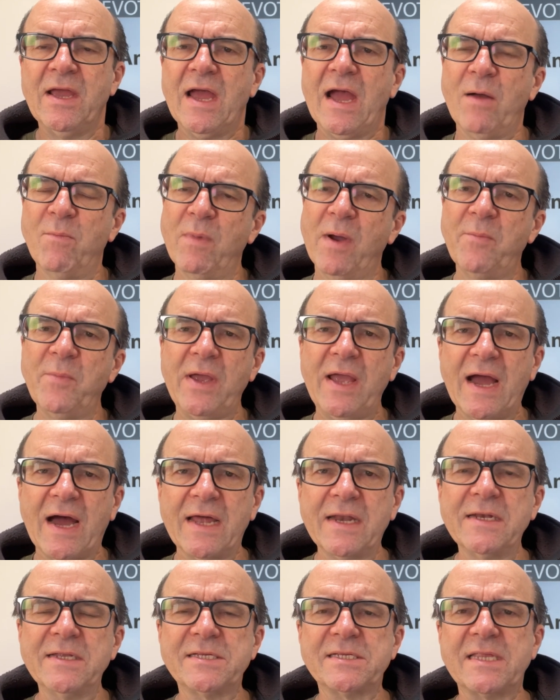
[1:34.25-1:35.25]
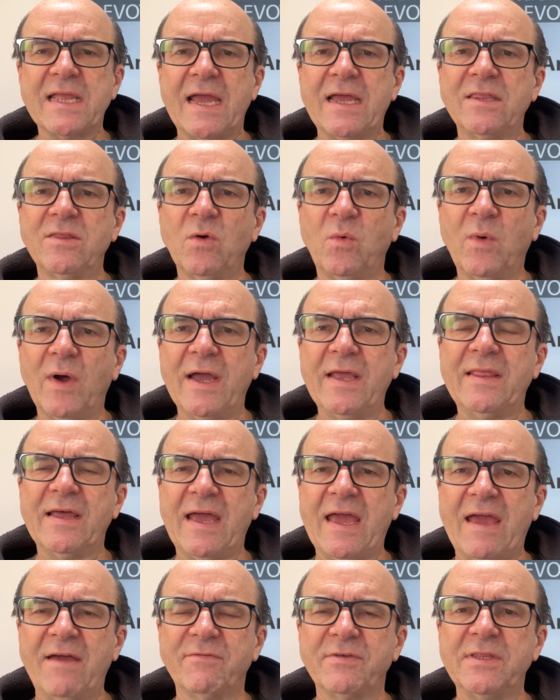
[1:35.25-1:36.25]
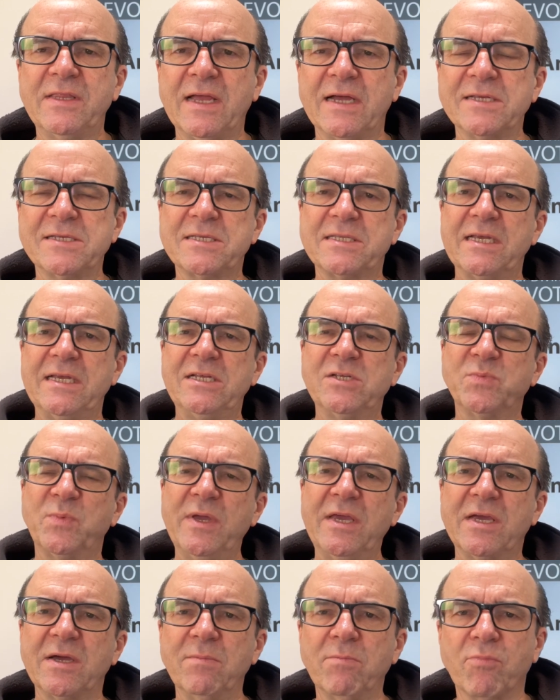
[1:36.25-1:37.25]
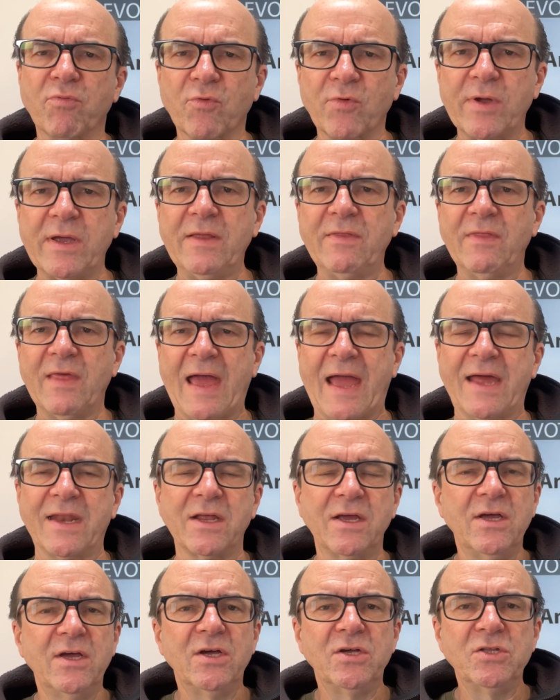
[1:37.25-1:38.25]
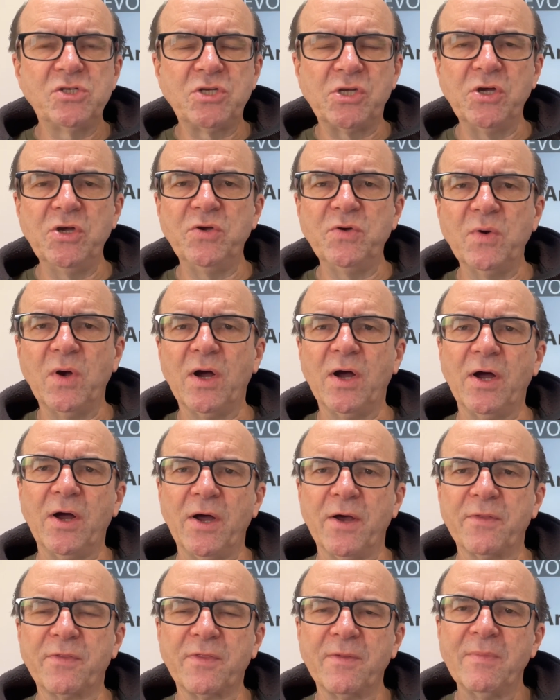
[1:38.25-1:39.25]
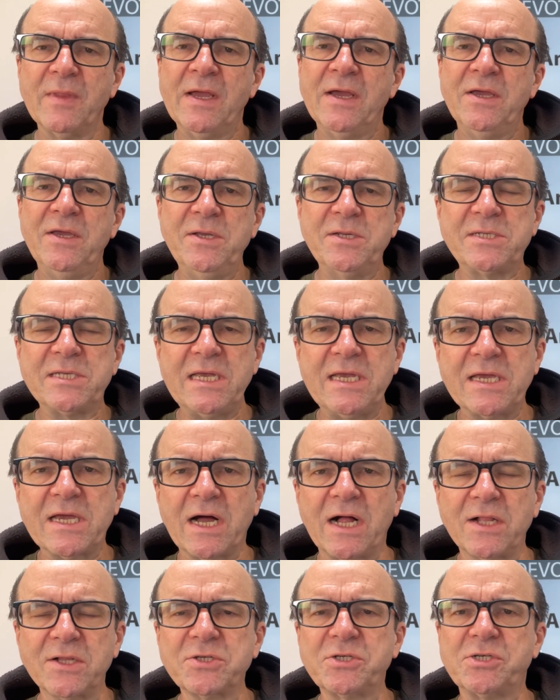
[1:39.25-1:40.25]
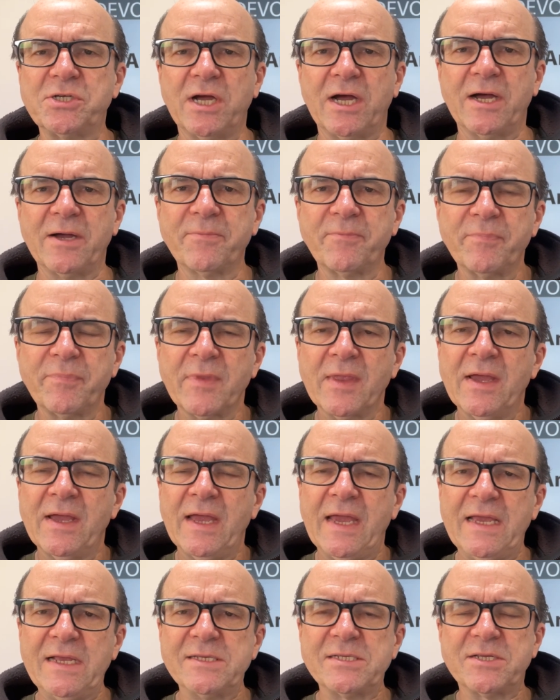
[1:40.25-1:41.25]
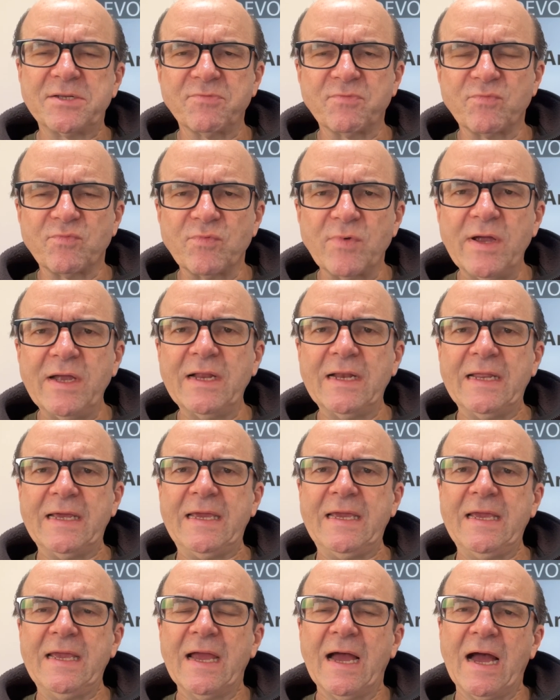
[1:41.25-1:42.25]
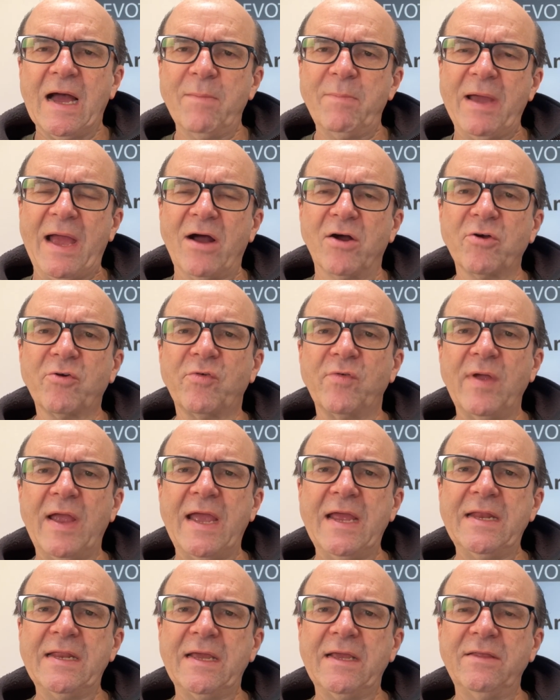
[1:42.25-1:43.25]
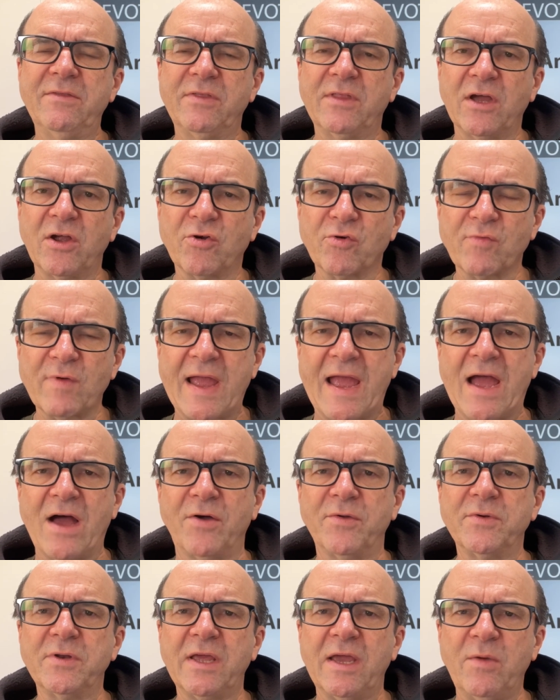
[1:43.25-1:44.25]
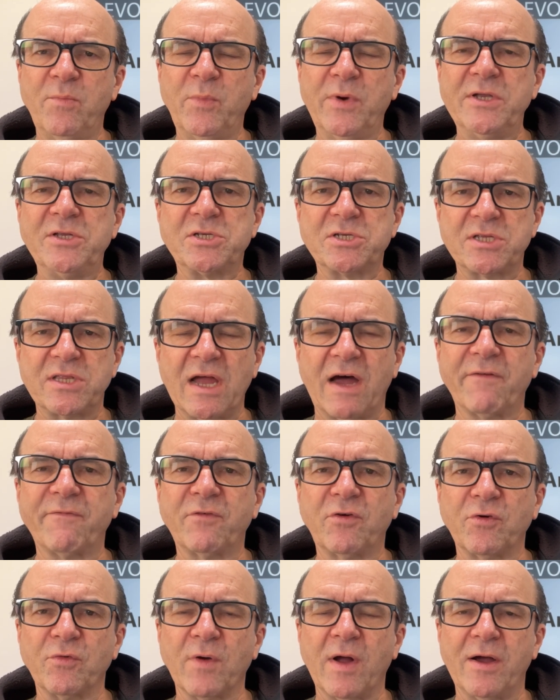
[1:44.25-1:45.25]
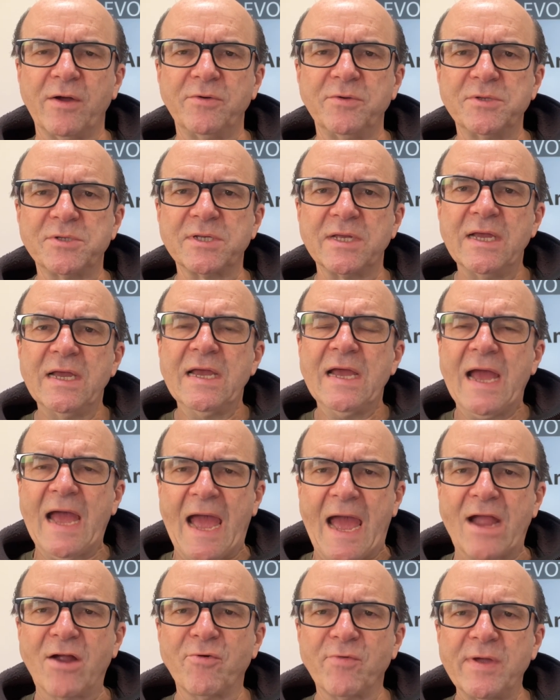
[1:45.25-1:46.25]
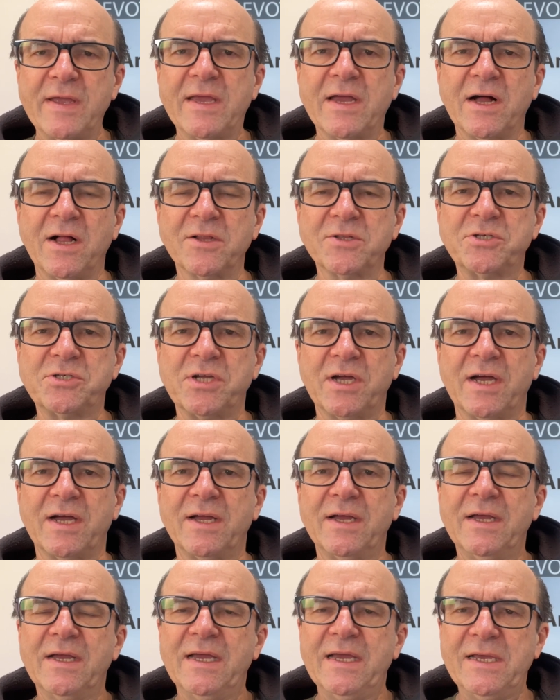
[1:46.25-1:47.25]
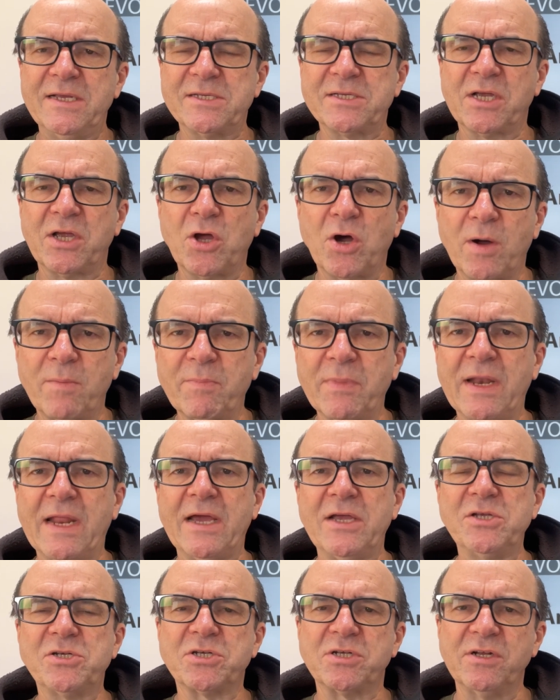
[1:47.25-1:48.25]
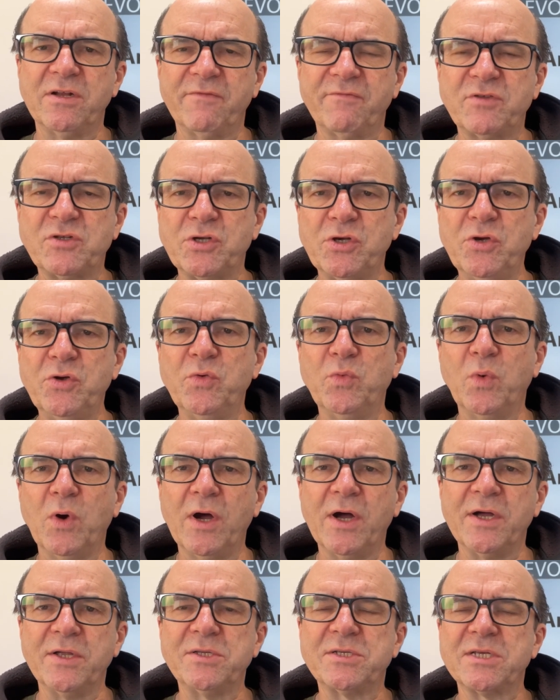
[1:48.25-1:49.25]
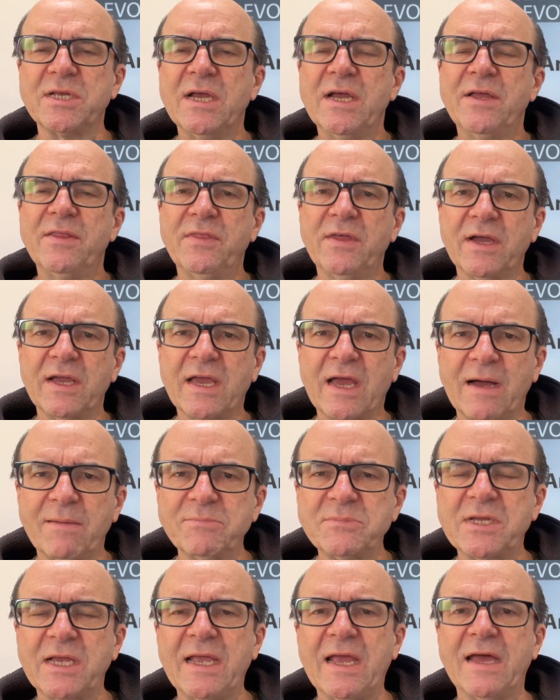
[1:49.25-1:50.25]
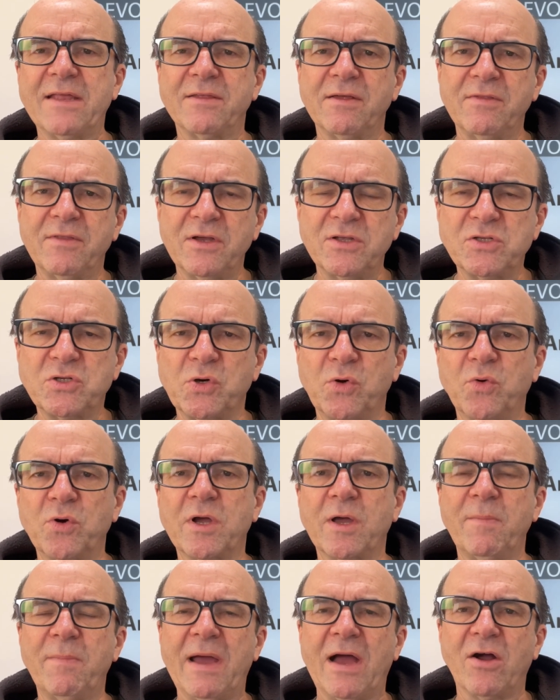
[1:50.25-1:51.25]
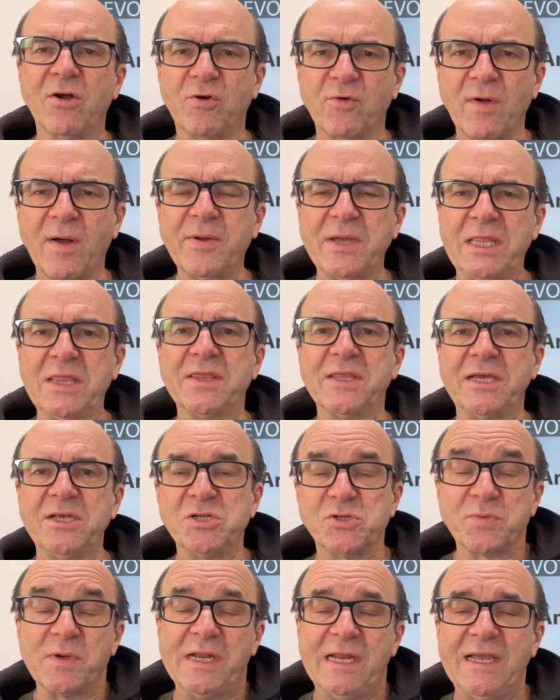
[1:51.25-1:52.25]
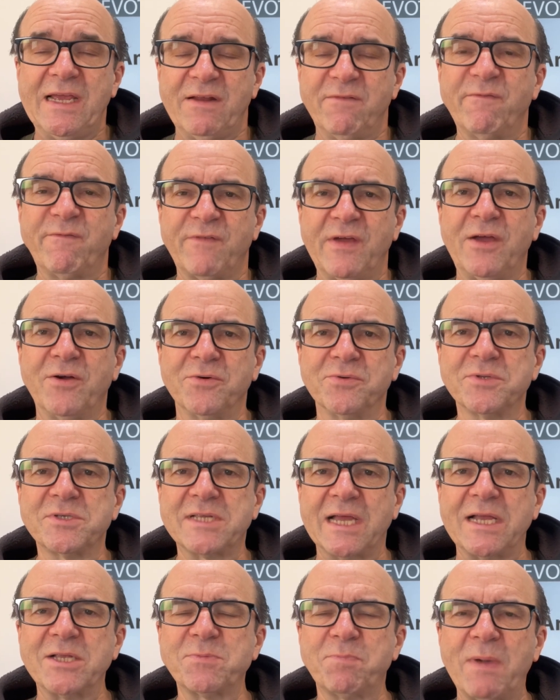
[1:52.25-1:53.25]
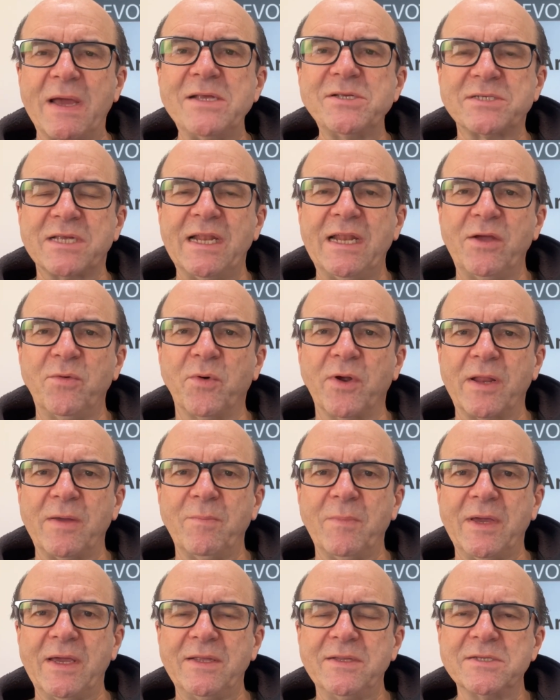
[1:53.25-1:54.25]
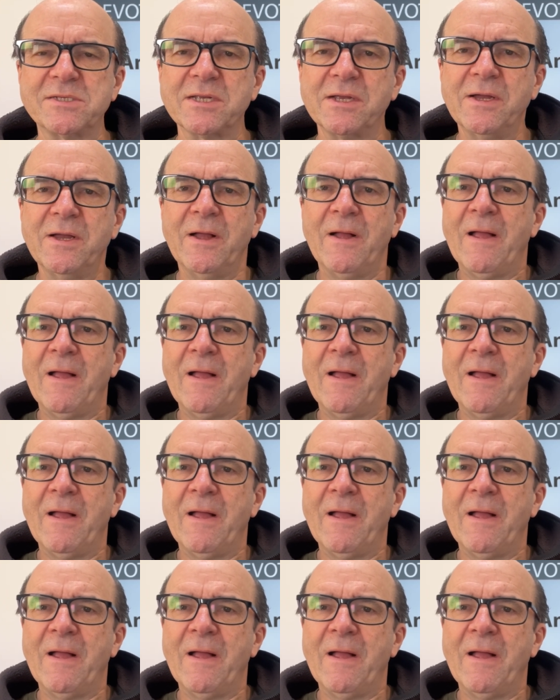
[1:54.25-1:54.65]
And when we understand the way that heaven does things, we can bring that to earth. You see, culture is really about creating the ground in which stuff grows. Agriculture is a combination of two words that come together that talk about growing things really in fields. That's basically what it means.